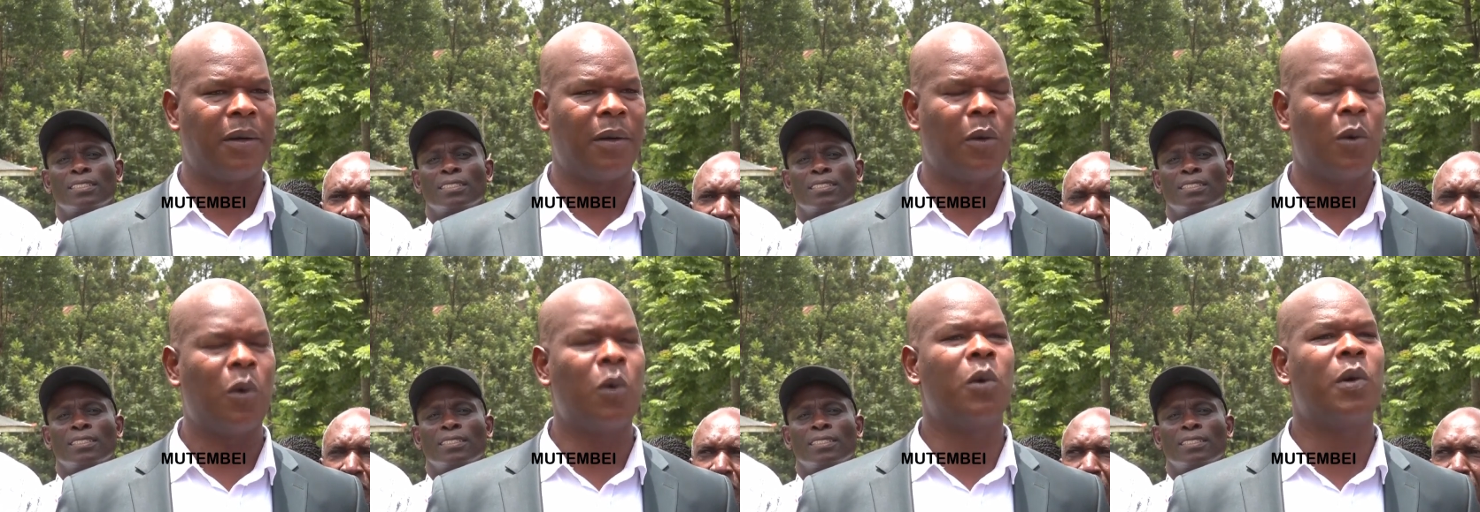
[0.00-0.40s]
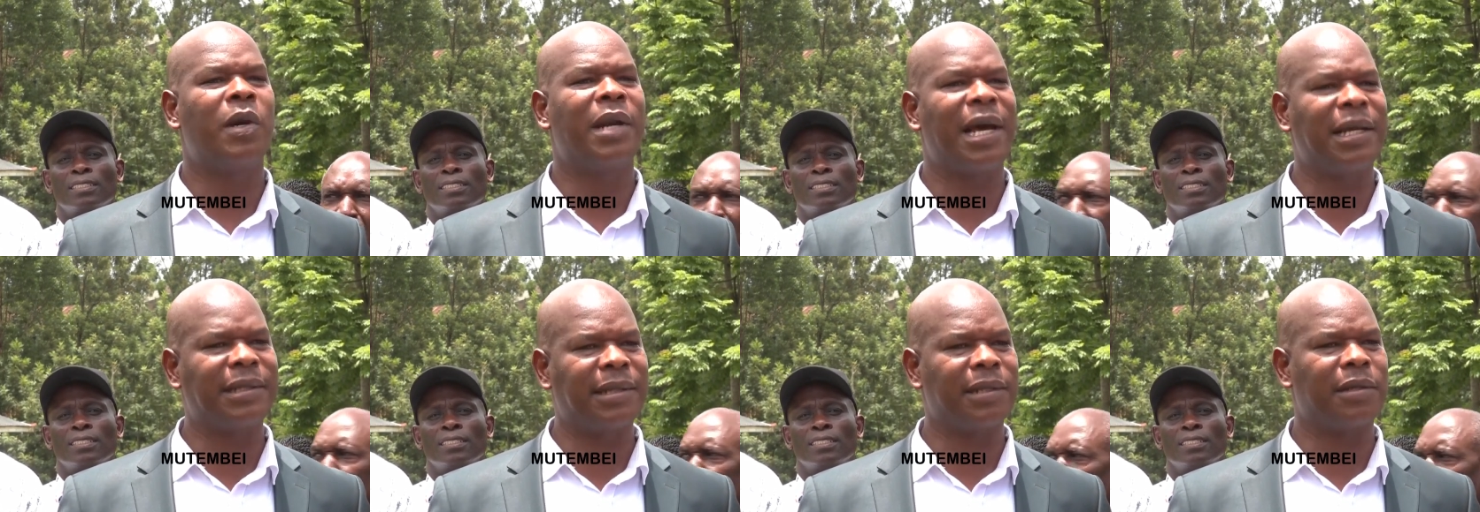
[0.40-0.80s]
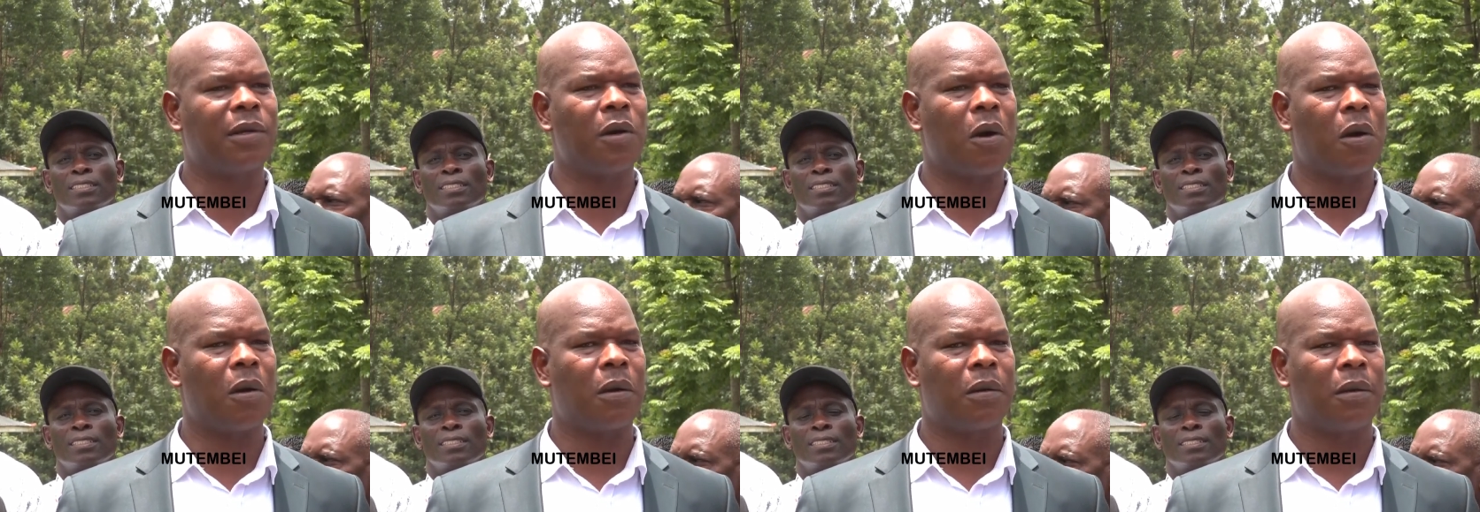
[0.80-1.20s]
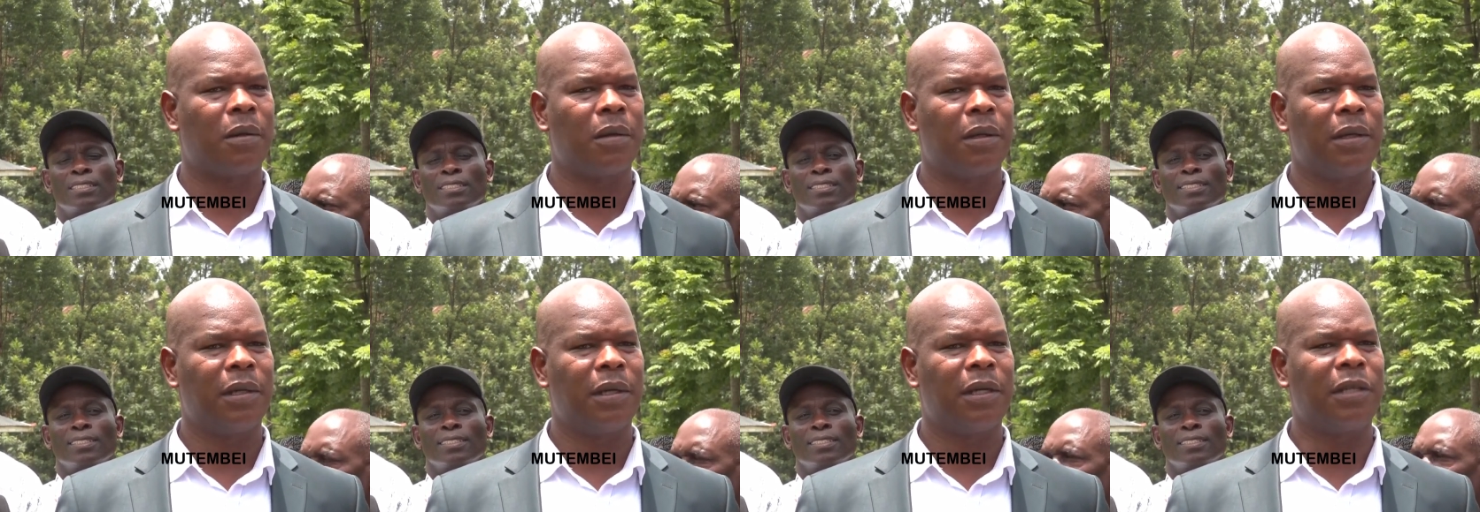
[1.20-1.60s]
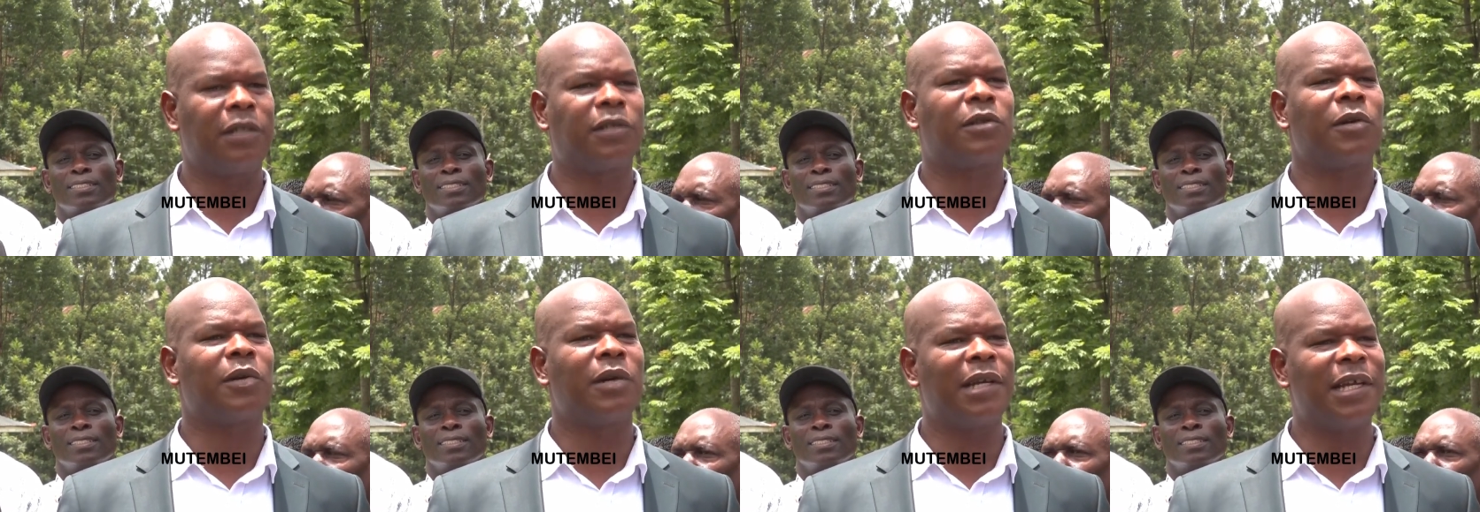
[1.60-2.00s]
Speaker 1: Who doesn't know?
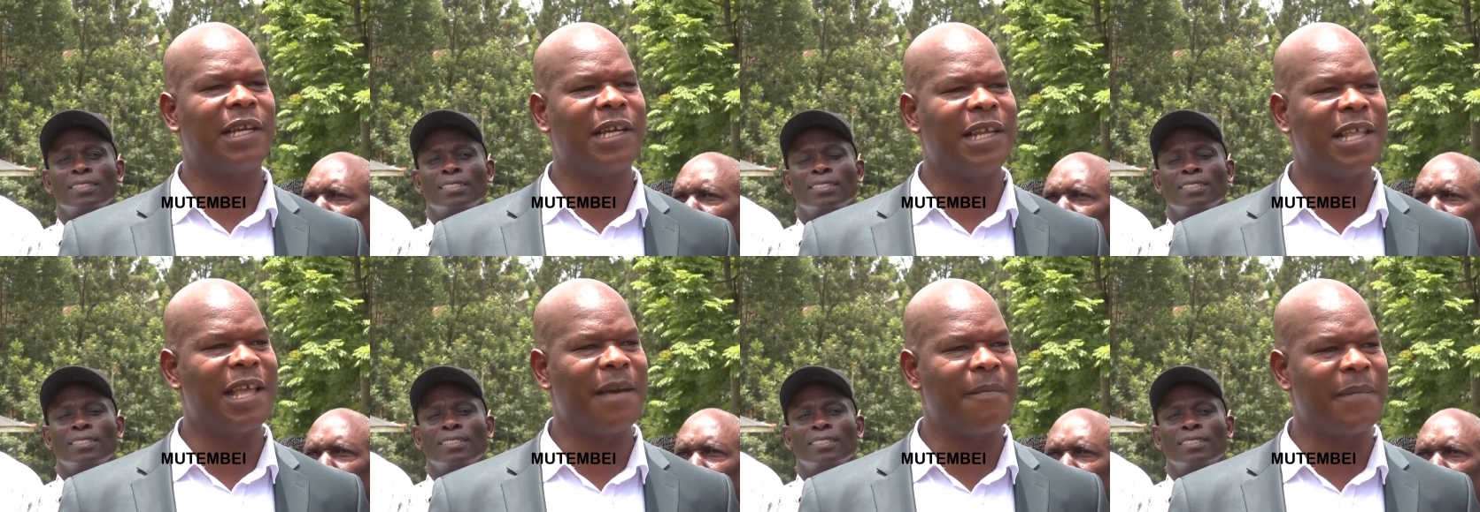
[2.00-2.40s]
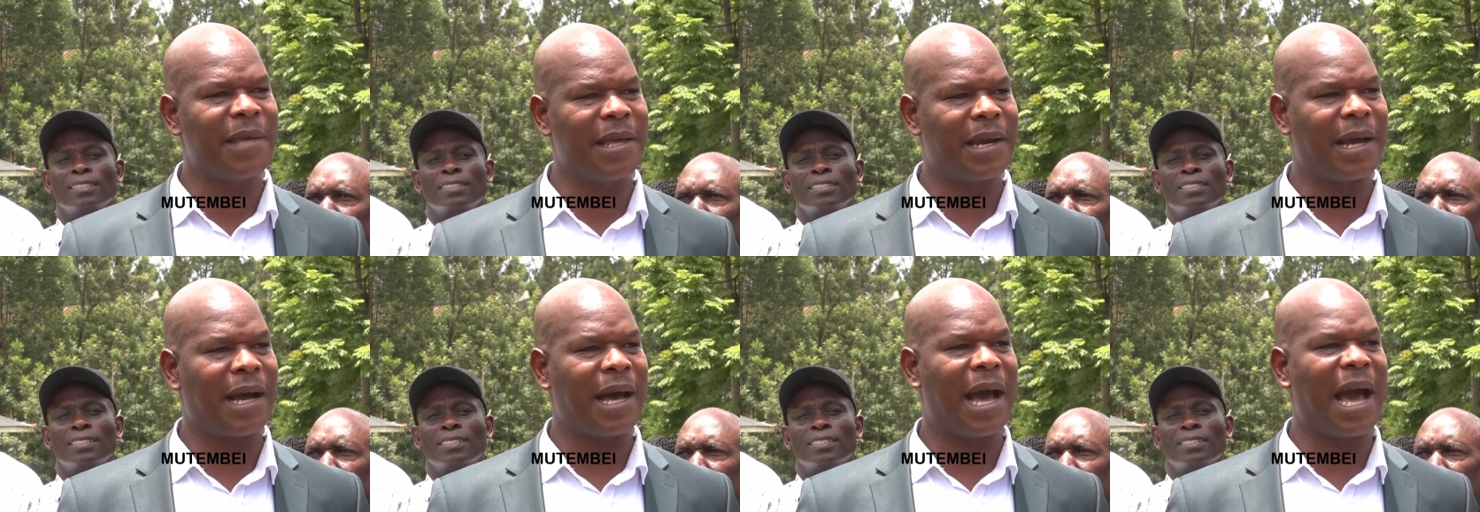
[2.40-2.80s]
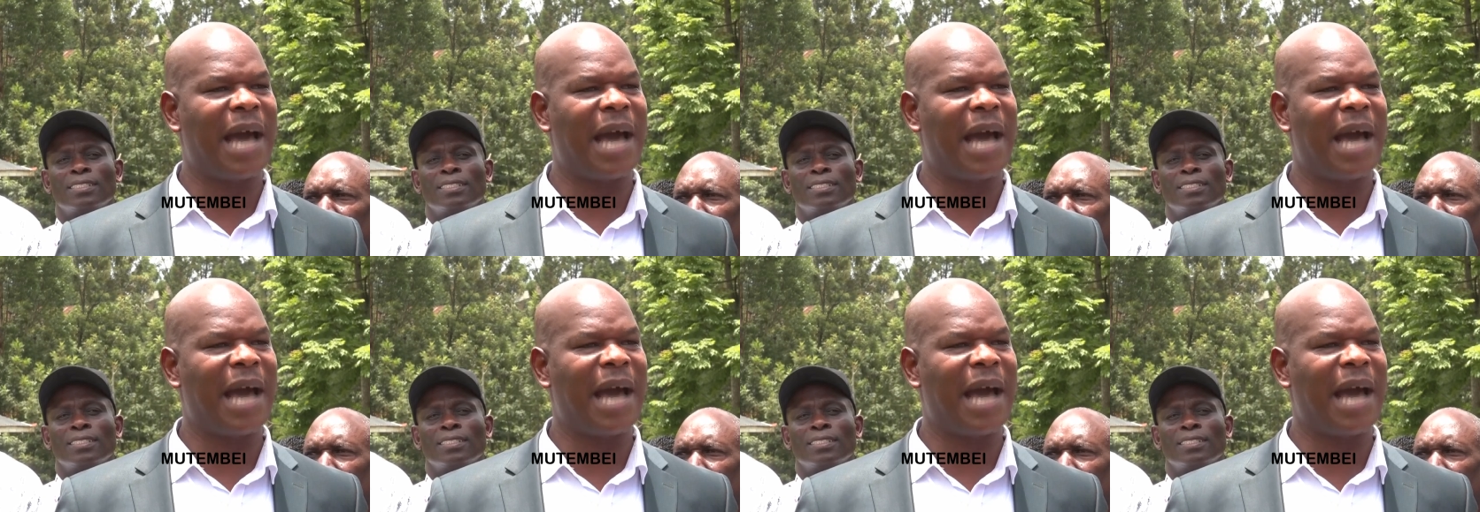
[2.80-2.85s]
It's only in Nyamira